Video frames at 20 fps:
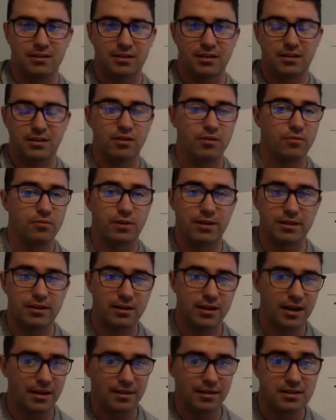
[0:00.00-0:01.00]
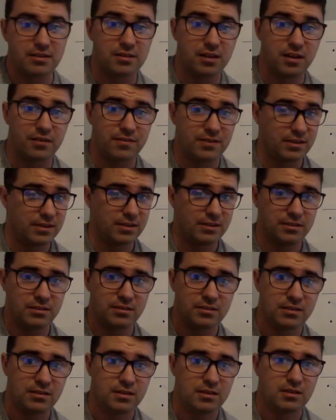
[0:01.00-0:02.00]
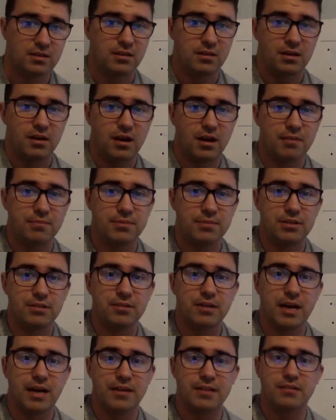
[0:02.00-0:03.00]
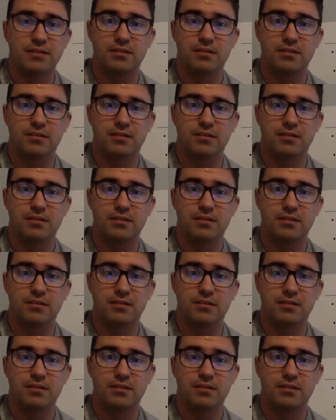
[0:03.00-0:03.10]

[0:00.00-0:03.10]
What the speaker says: Whether or not they solve it is up to you guys.